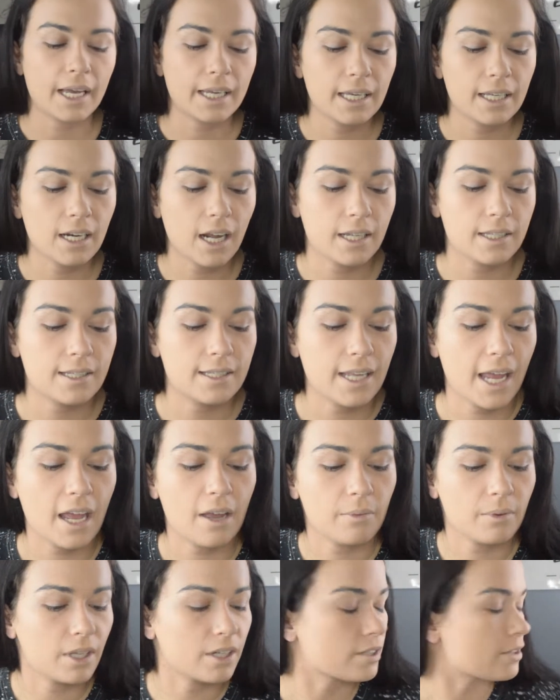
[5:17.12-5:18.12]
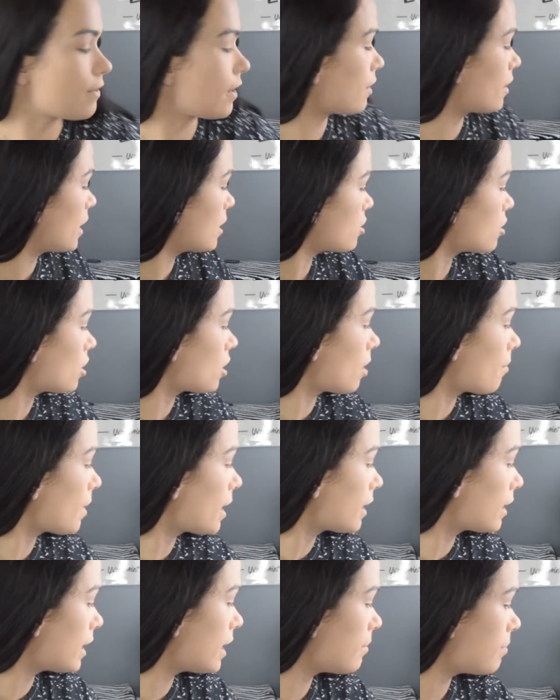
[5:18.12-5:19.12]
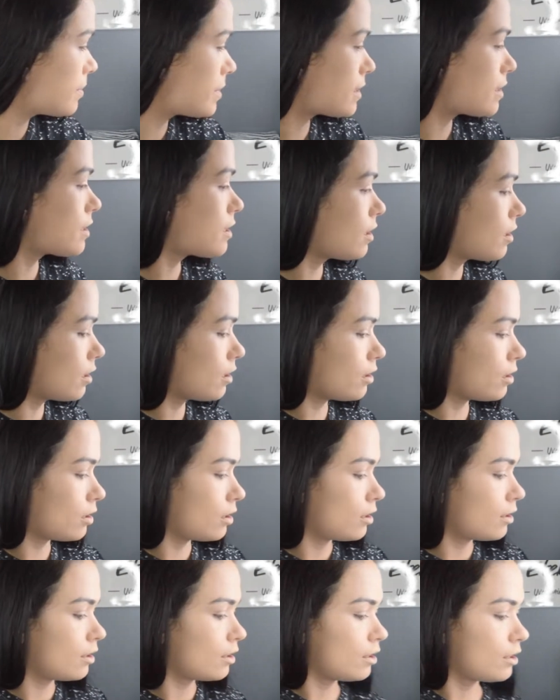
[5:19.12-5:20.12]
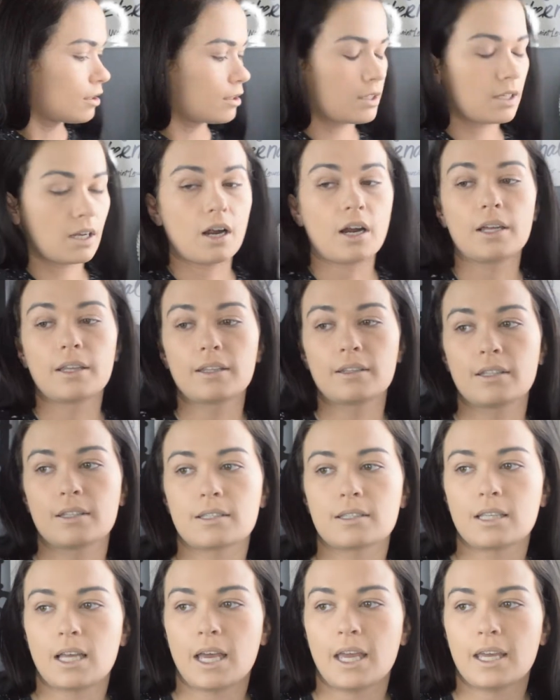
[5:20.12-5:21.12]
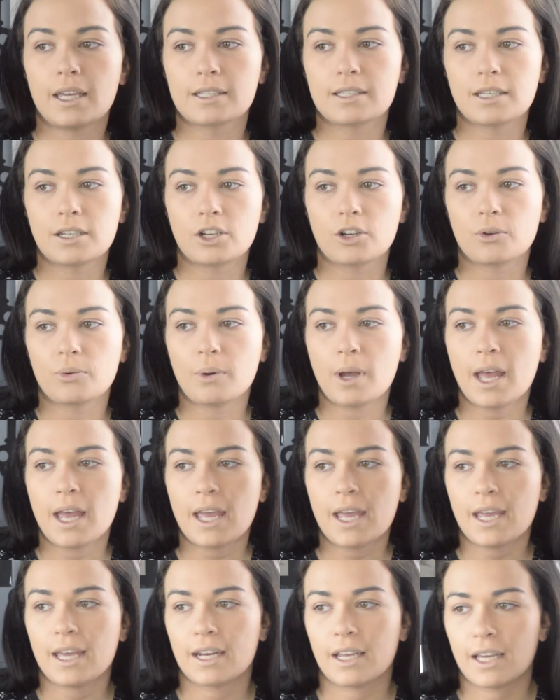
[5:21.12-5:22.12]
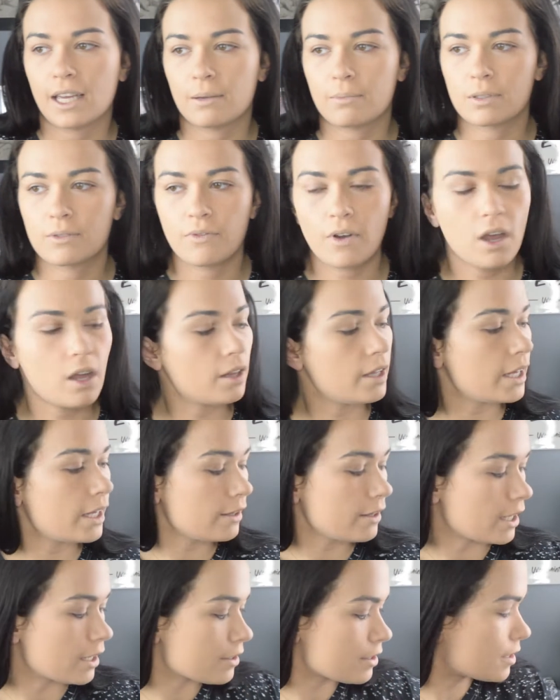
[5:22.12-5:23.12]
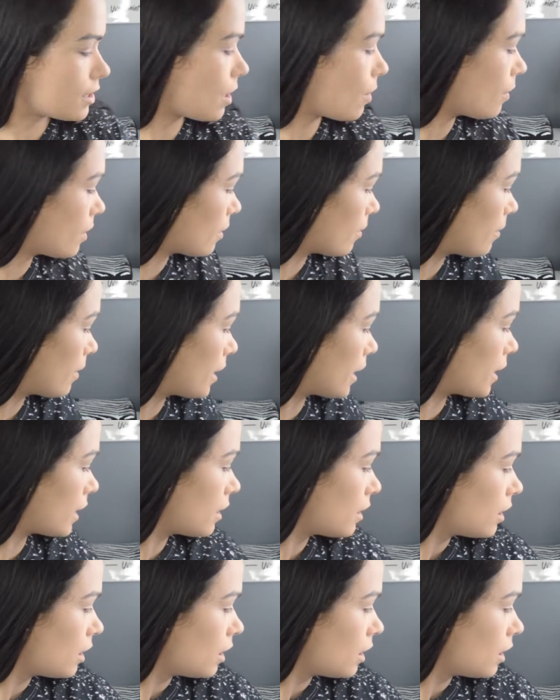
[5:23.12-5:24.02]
cannot stand when there's foundation on my lips. Sorry that this light is in your way and it keeps falling. That is so annoying.